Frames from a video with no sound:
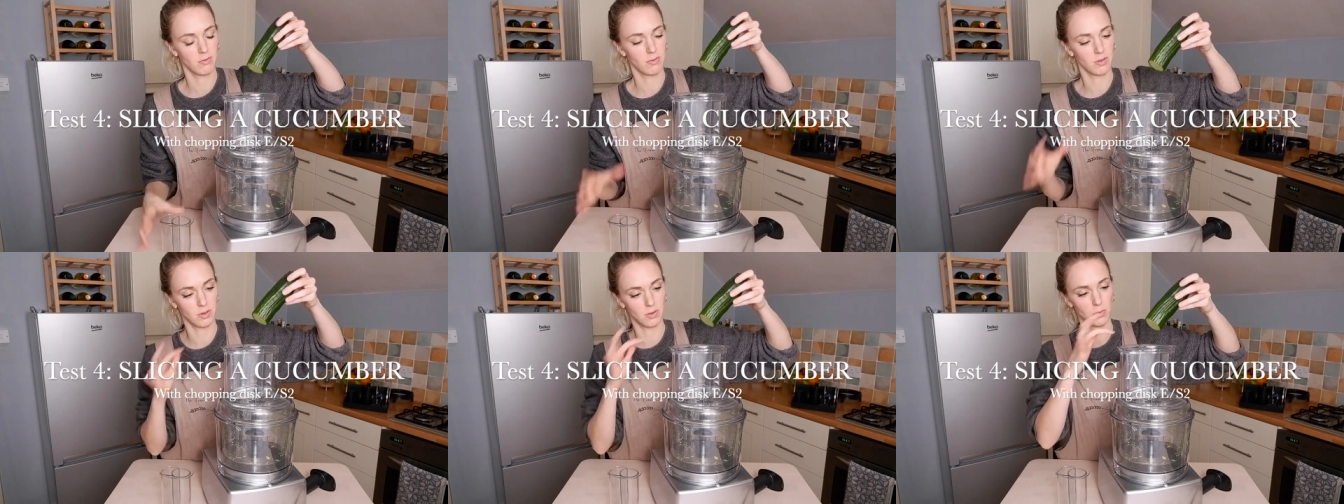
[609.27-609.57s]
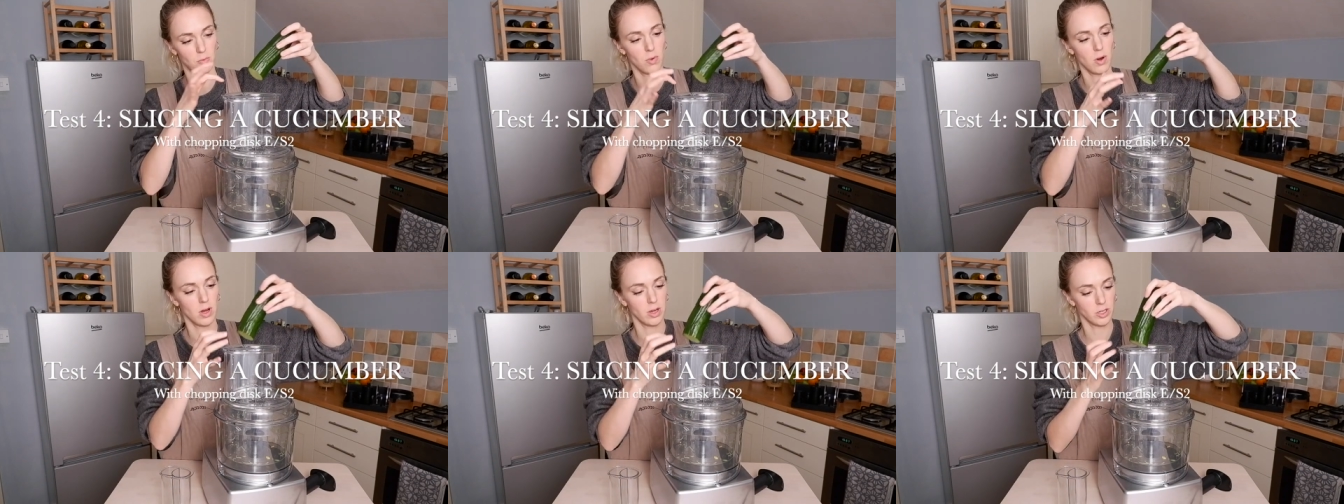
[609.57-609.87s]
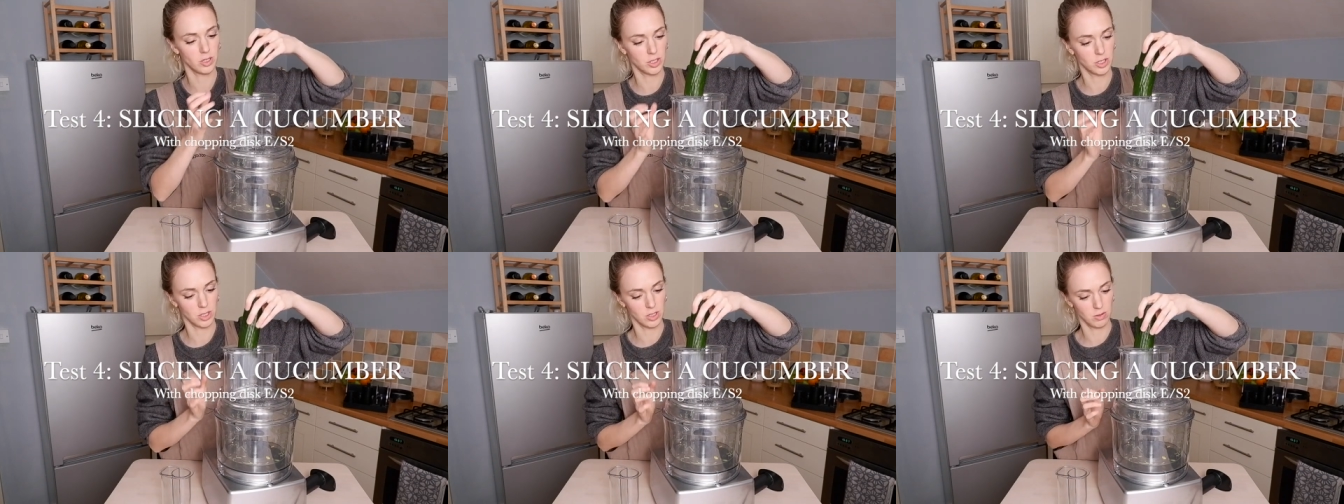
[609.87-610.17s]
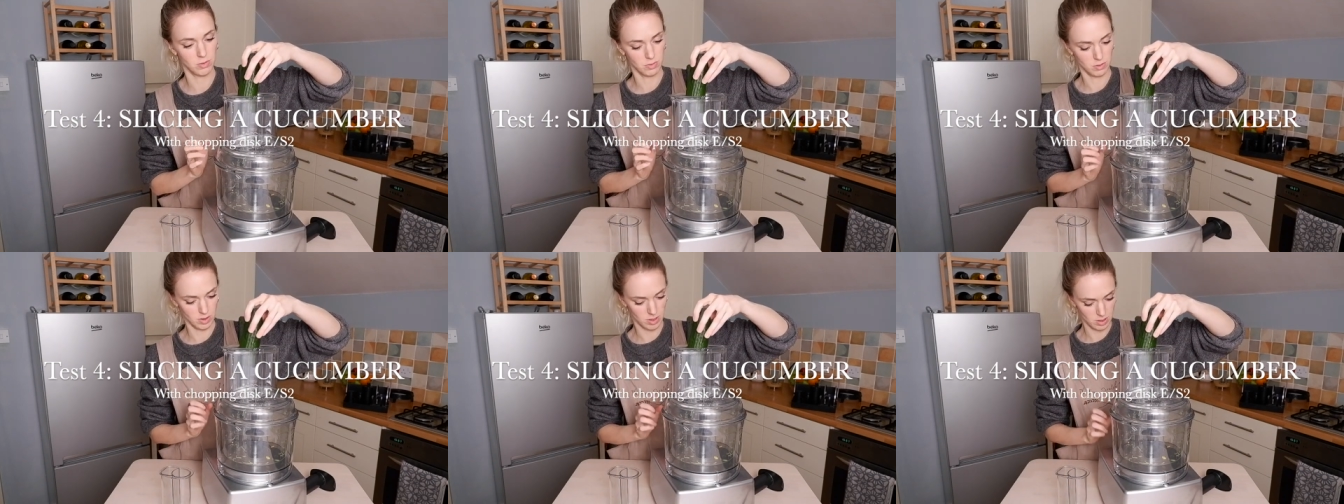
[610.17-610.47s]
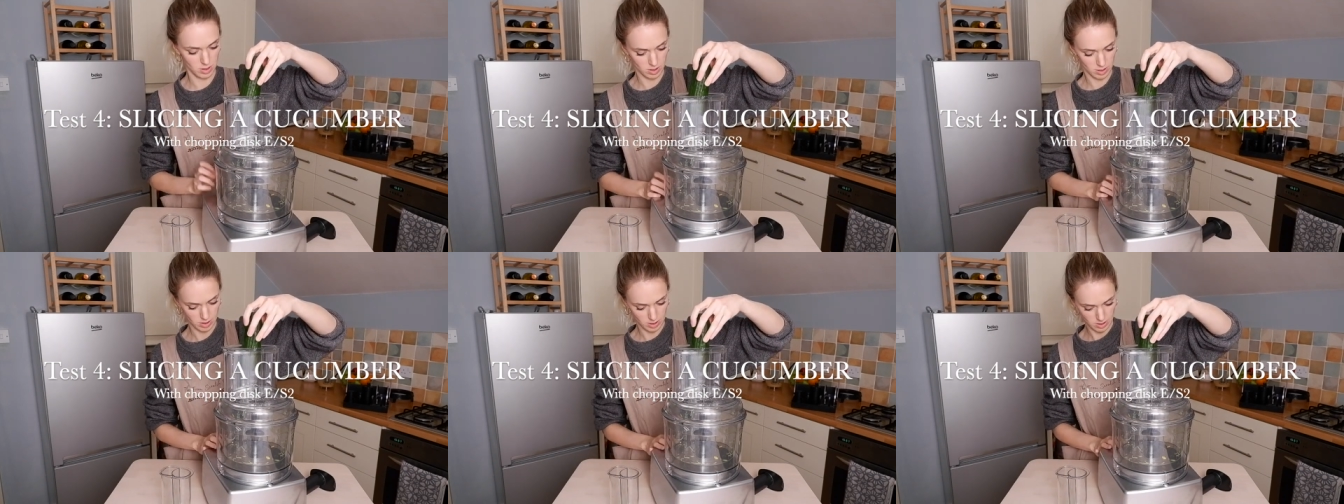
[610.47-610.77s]
for the wide shoot.
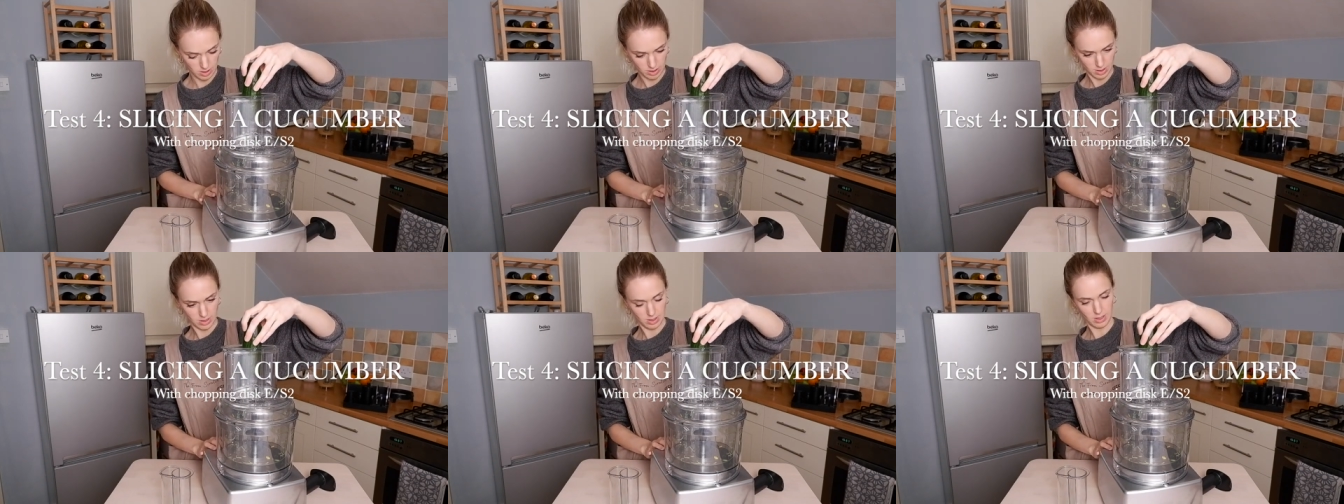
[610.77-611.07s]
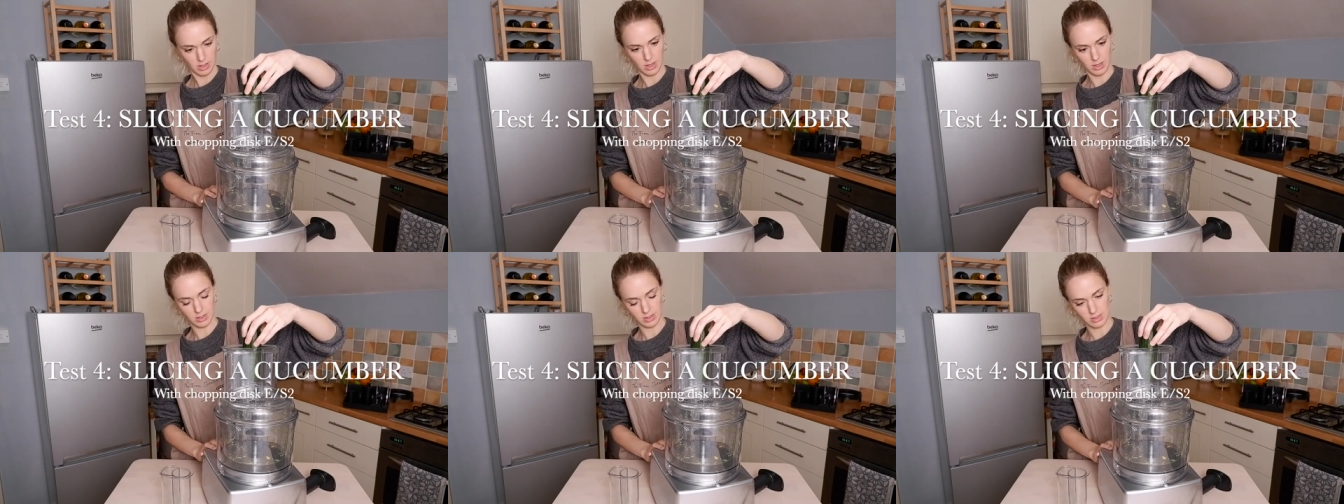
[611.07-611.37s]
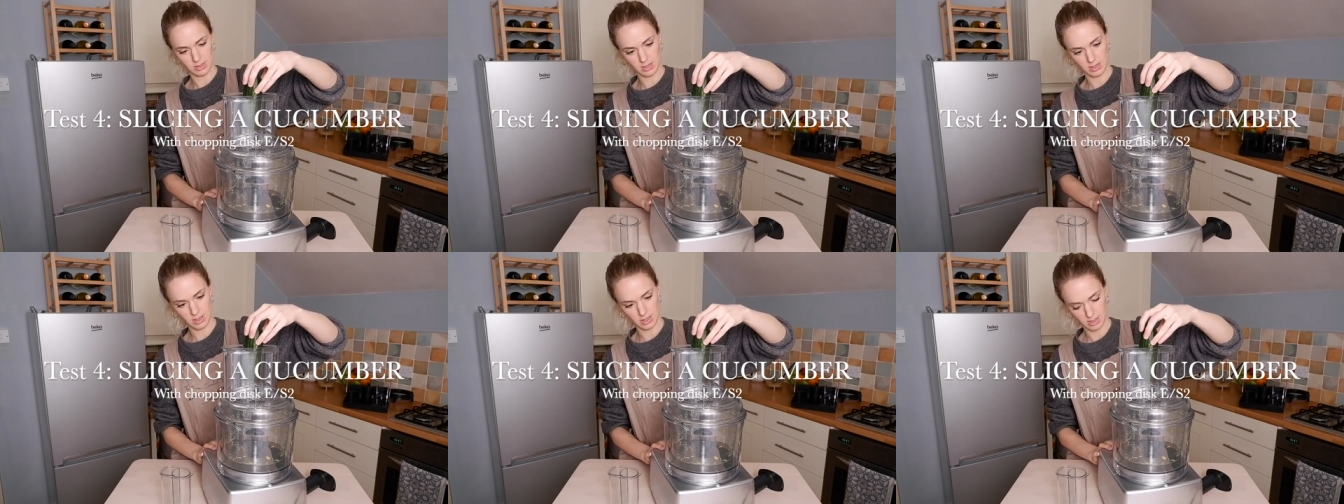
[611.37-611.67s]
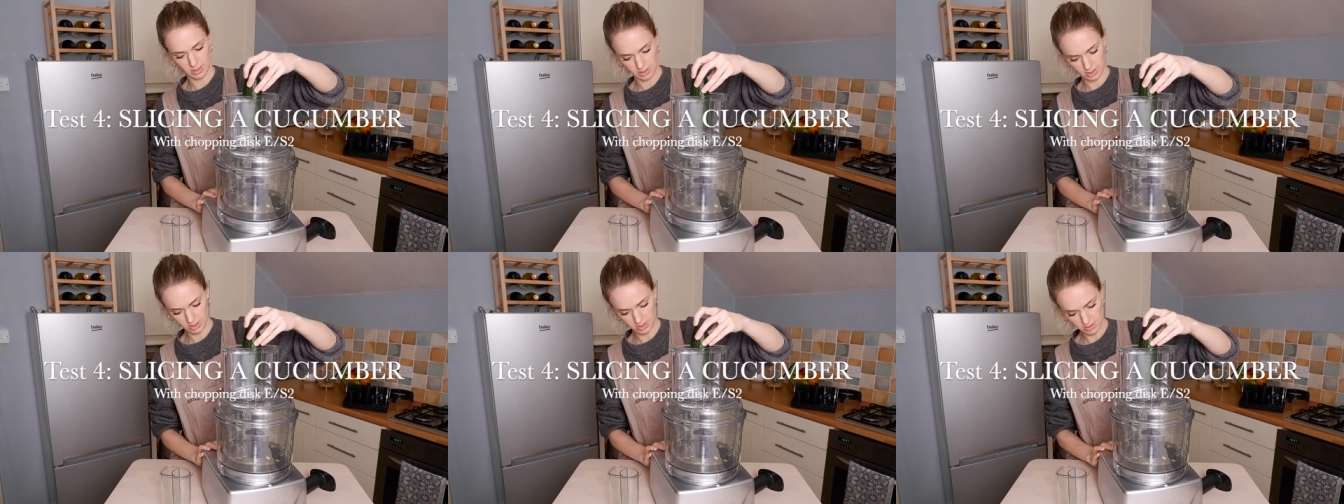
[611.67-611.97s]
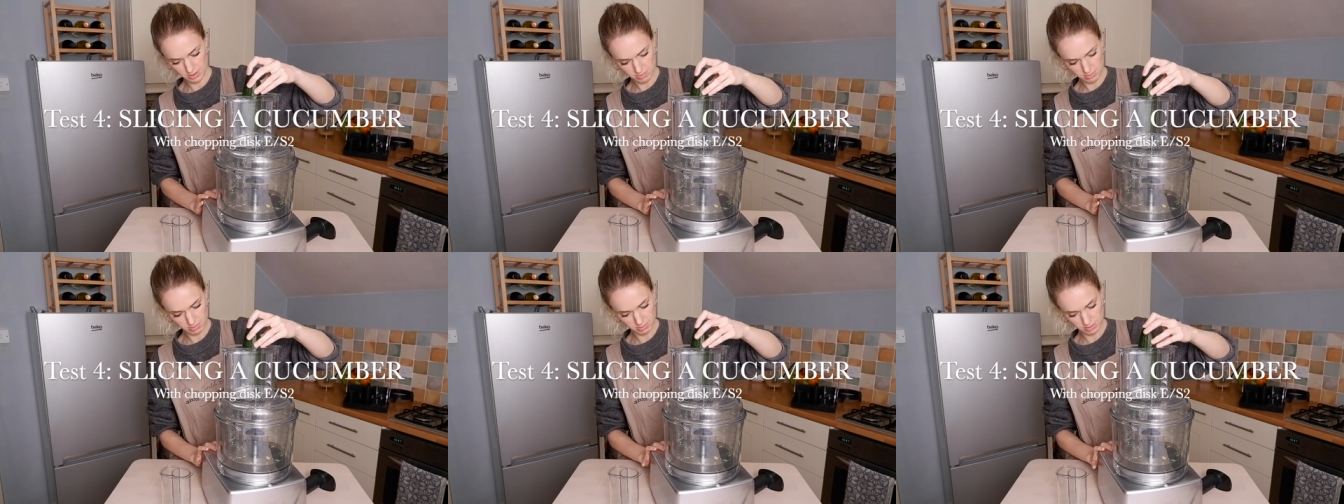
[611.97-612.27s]
Let's see how that
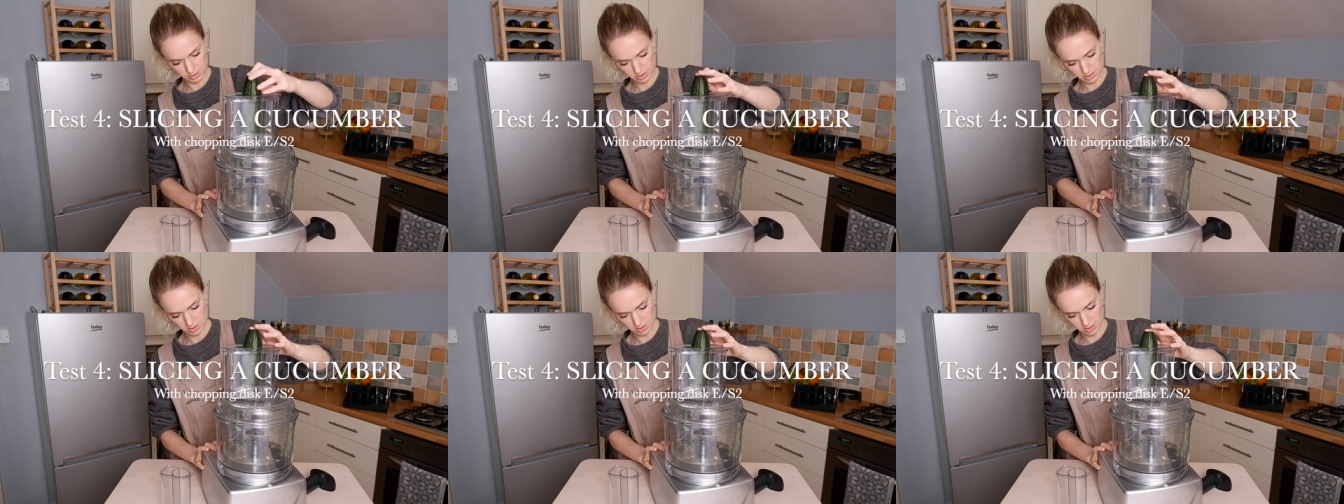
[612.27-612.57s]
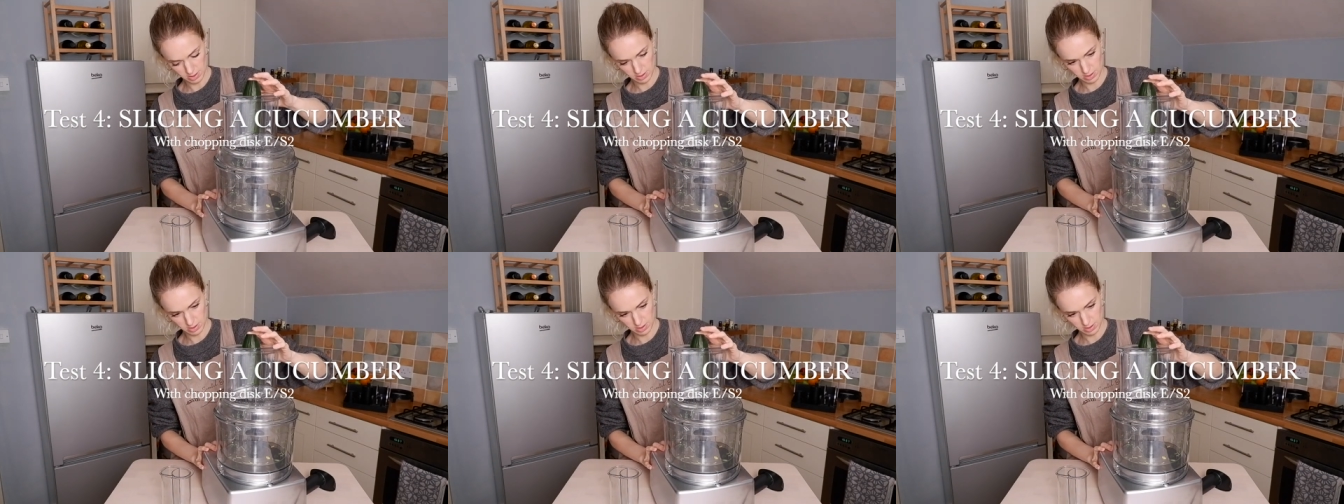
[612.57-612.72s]
goes.